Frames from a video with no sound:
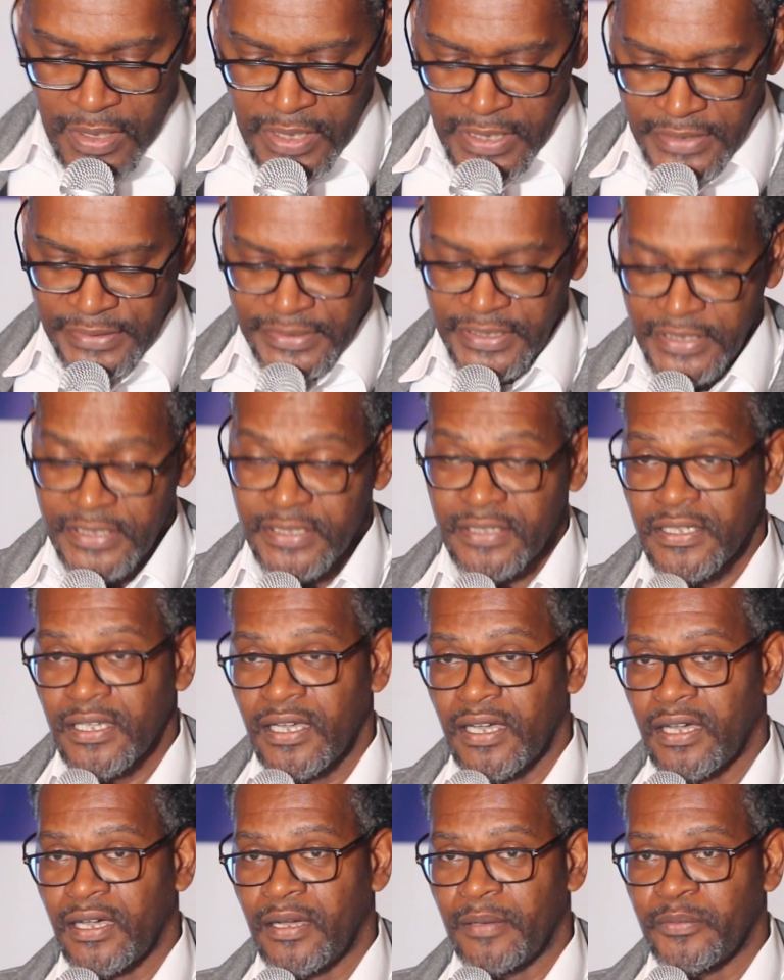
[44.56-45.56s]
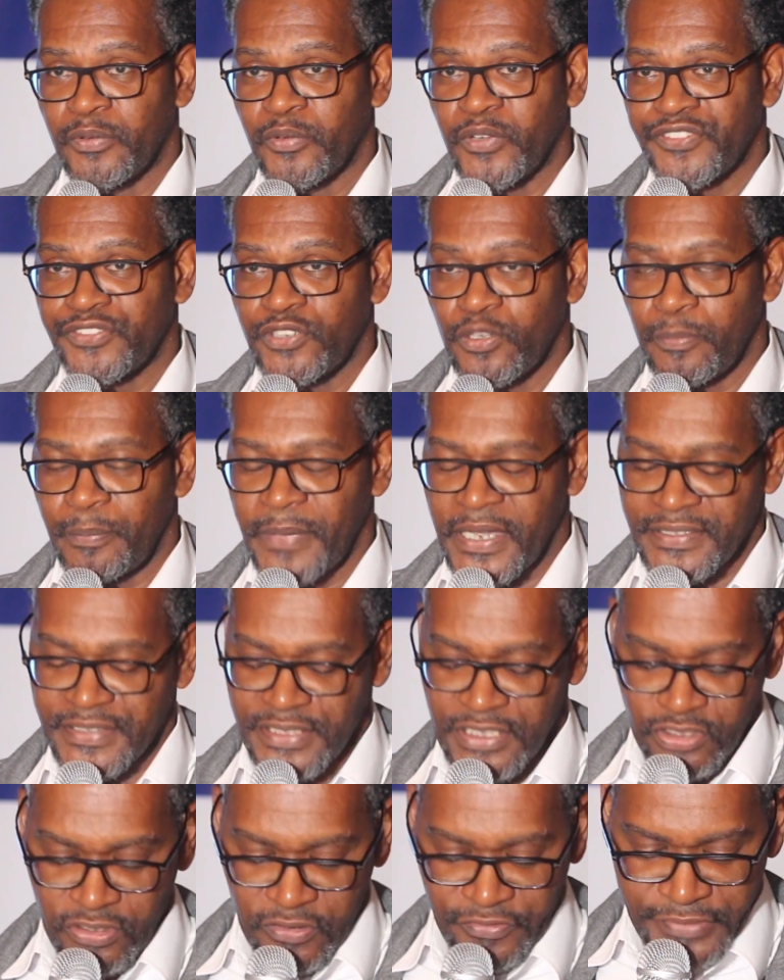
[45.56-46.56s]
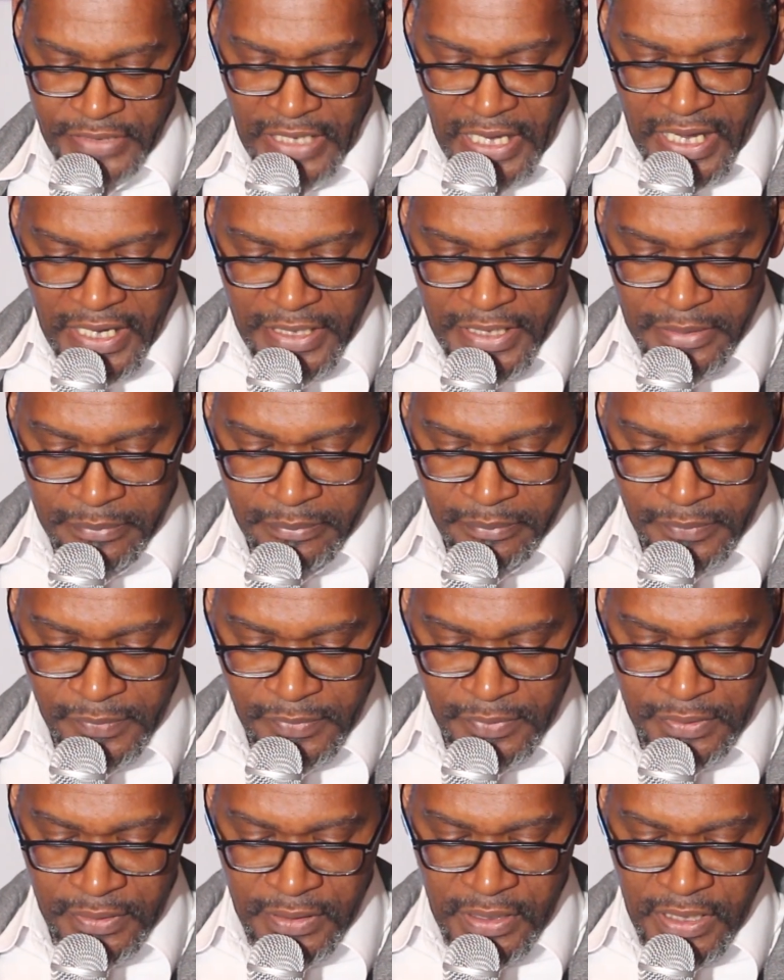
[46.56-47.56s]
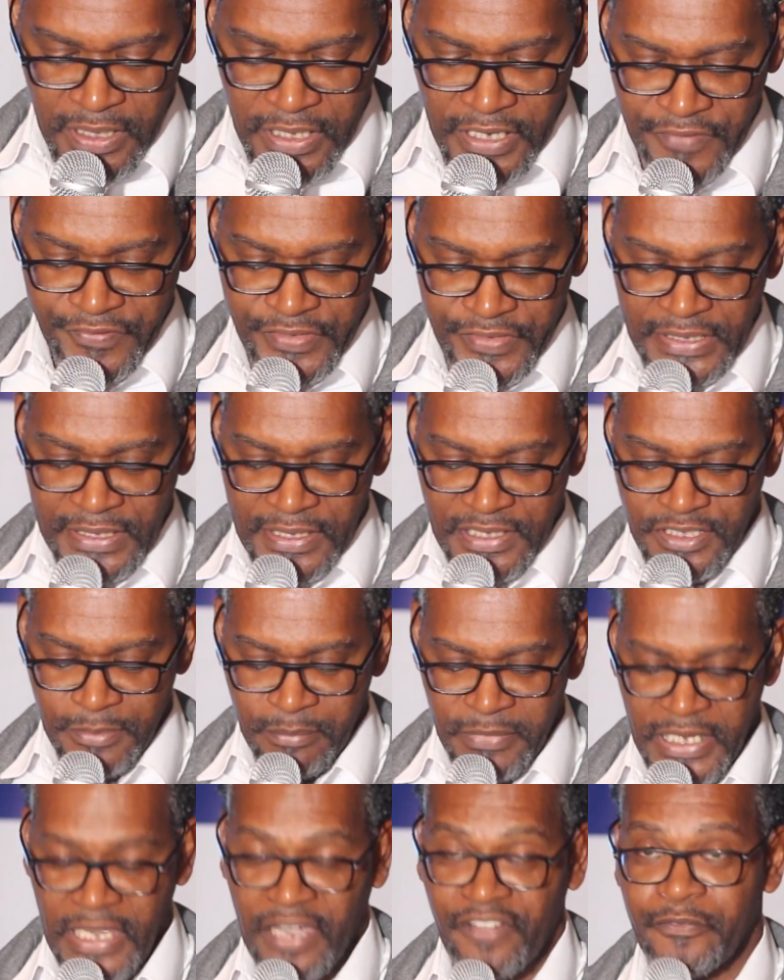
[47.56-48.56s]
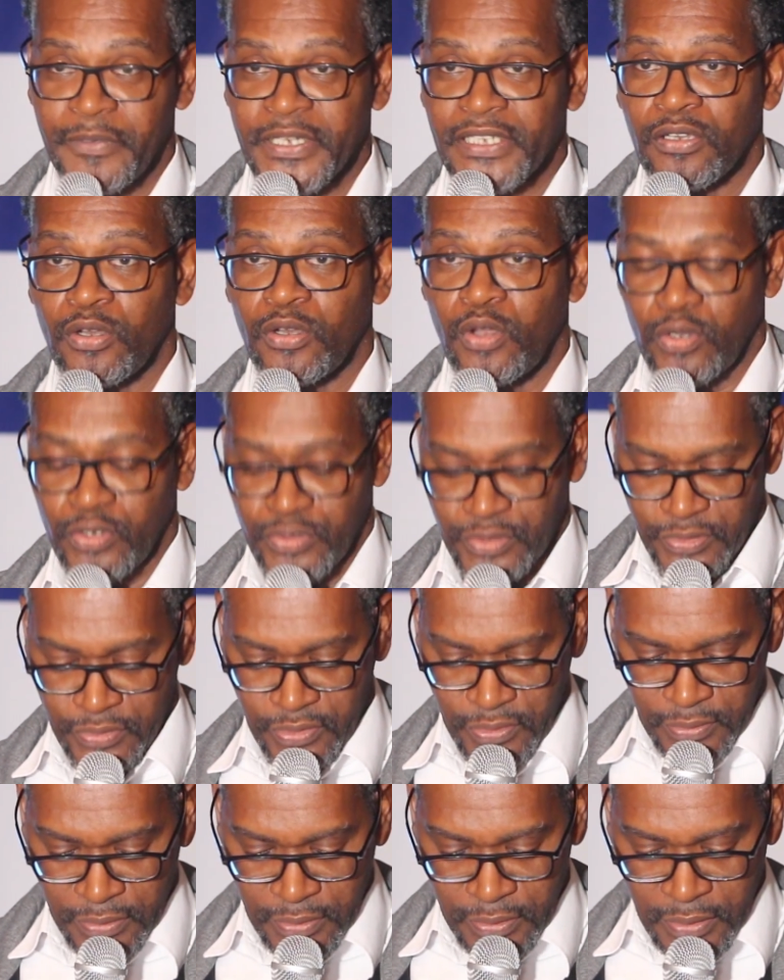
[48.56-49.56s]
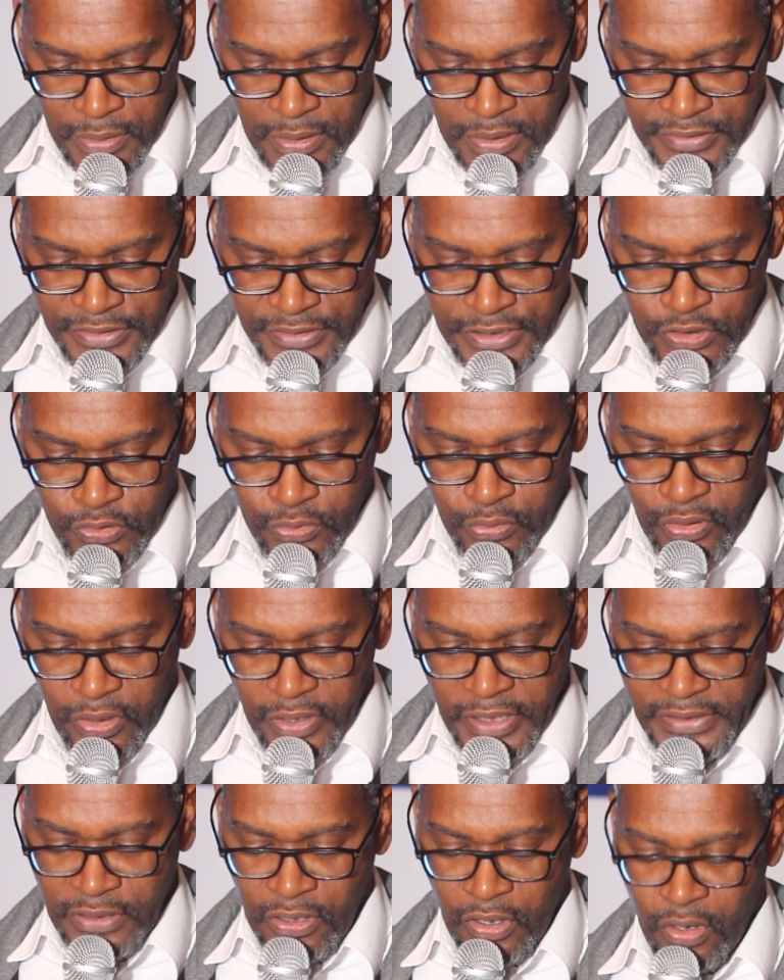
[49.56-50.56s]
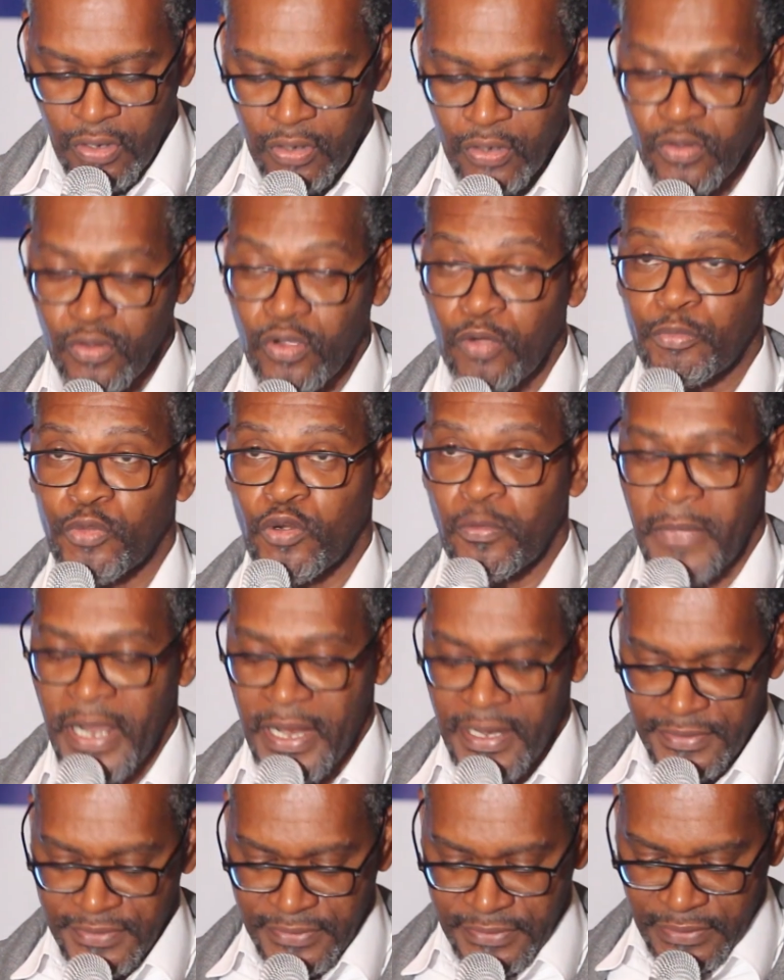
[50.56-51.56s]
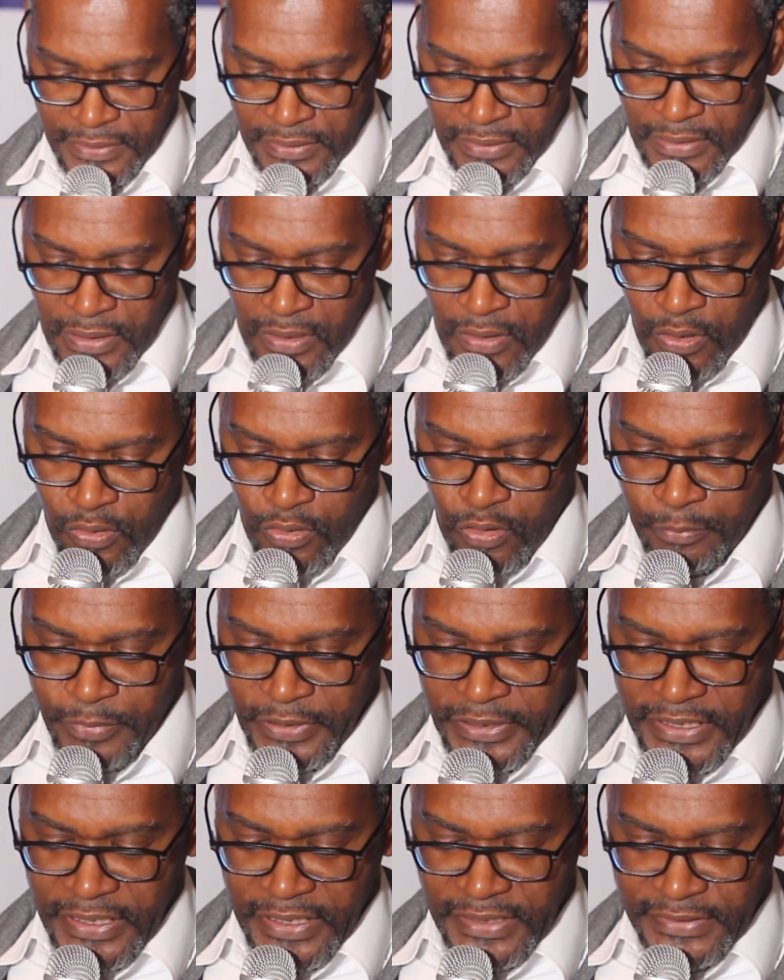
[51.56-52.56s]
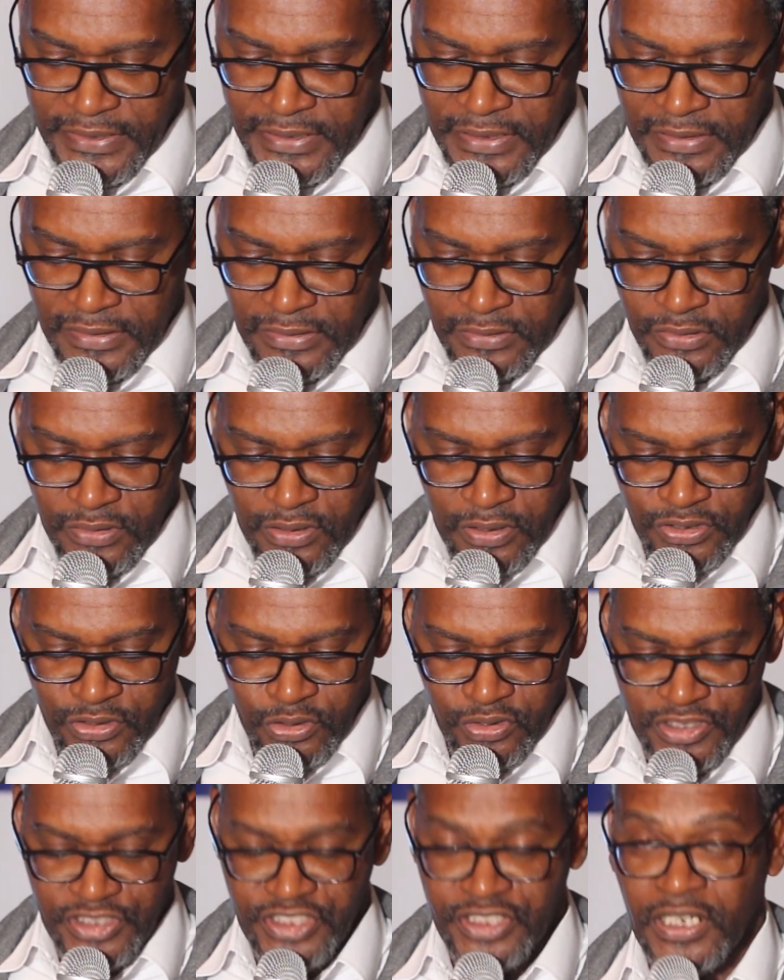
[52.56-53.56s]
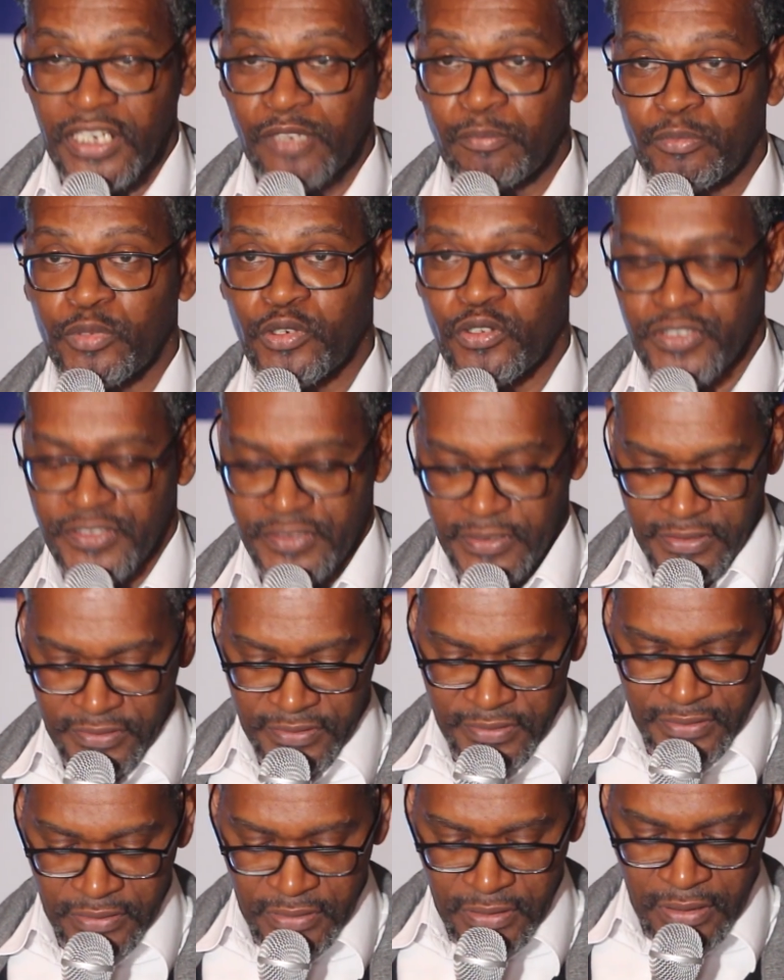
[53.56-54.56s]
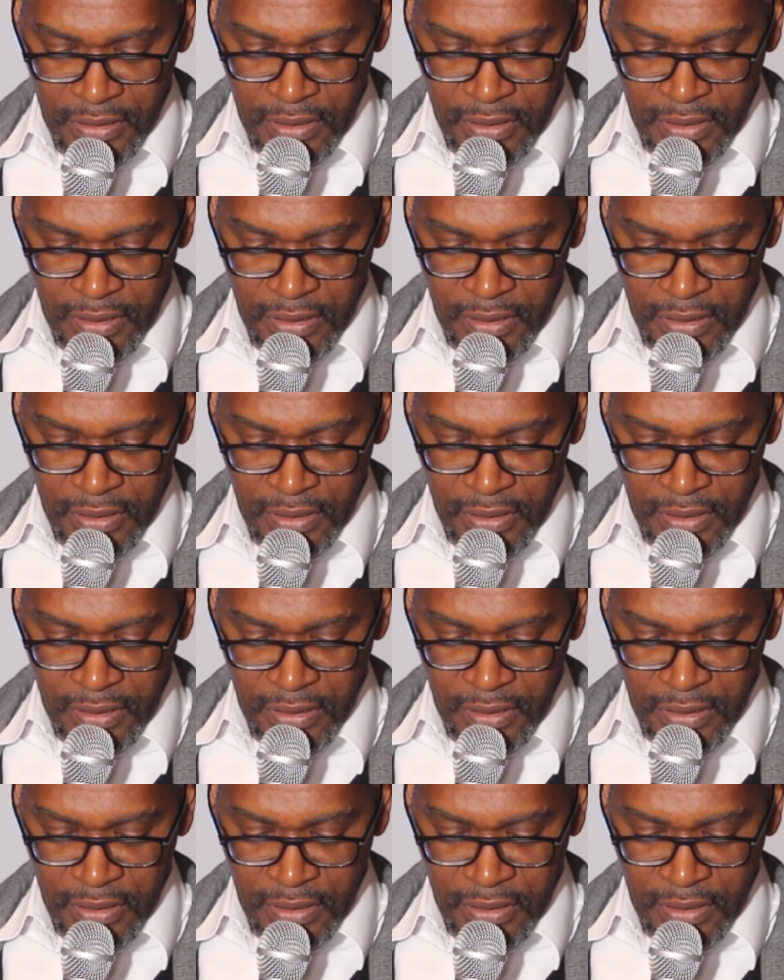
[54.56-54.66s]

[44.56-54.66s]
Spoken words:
Indeed, with the passage of time, evidence may have been lost, destroyed, or compromised, complicating the judicial process.